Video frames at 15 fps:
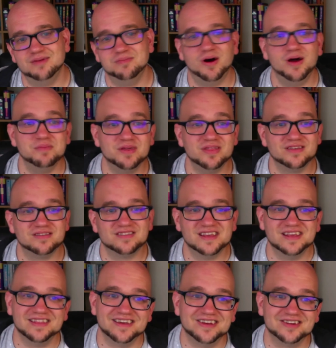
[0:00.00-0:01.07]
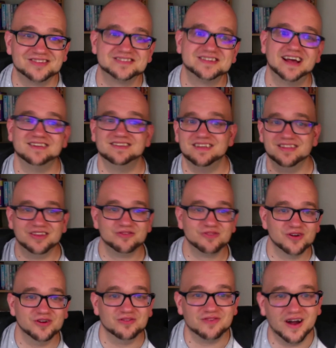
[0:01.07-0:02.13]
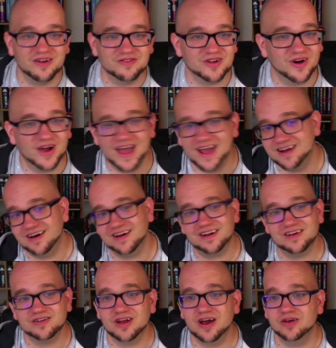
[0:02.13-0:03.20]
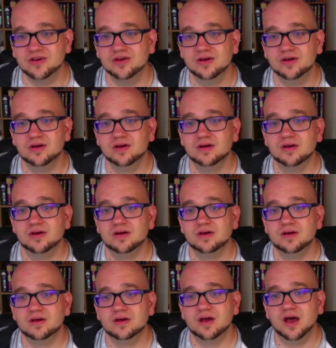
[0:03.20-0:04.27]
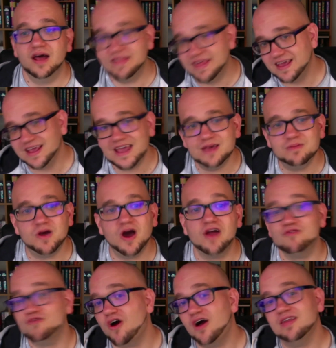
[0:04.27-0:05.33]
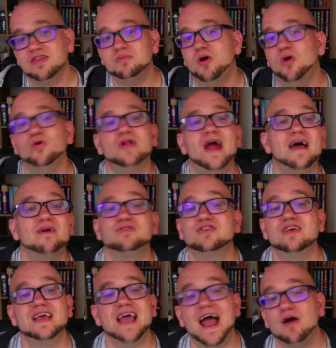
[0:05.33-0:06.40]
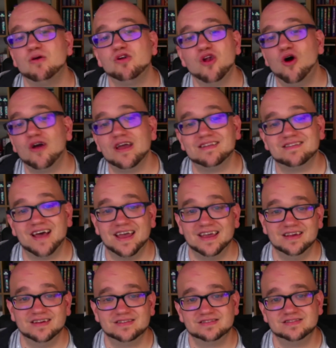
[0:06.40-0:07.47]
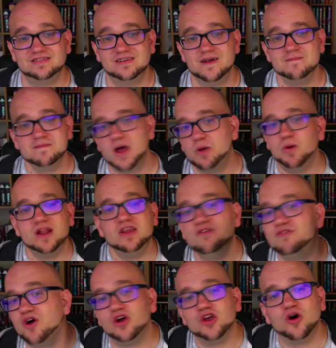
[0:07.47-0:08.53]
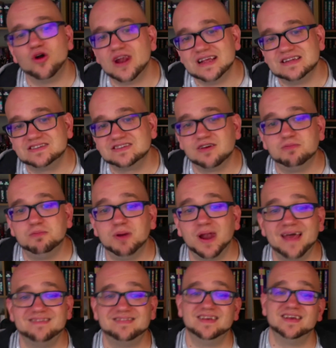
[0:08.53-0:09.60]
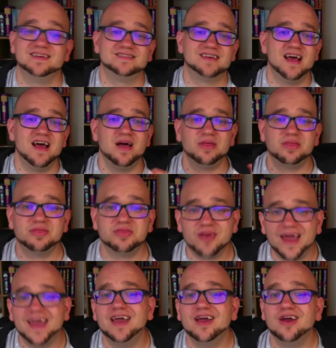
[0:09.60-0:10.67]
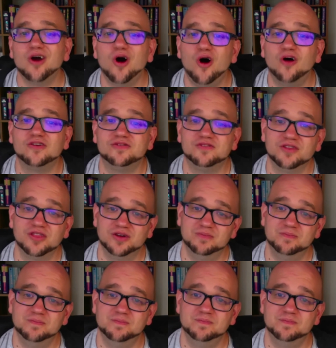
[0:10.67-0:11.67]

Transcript: might be the seat that you're sat in, the roof over your head, I don't know. And then keep going, write them all down, see how long it takes. And when you've got your list of blessings, thank God for them.